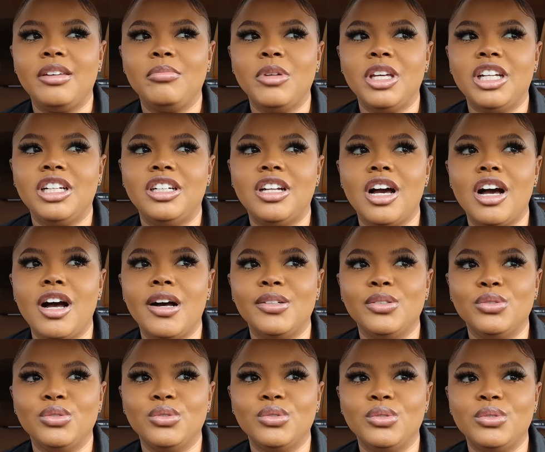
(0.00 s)

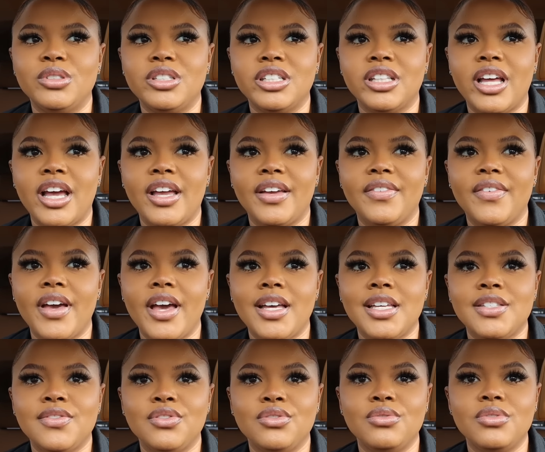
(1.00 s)
McDonald's and like
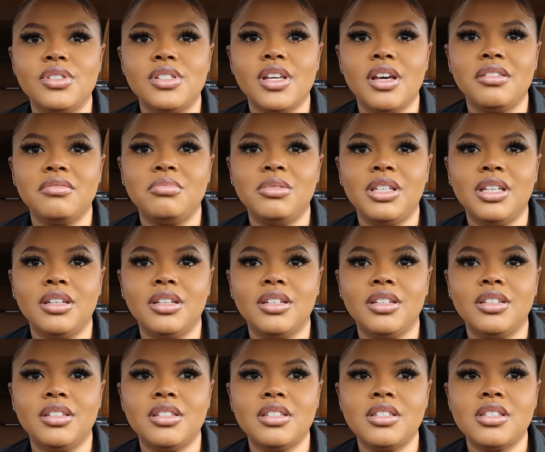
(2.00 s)
fast food stuff
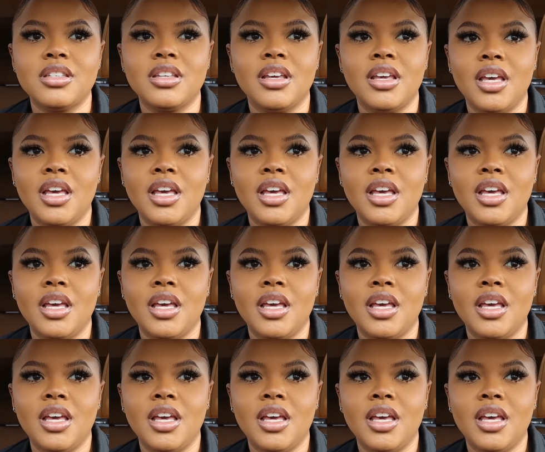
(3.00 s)
because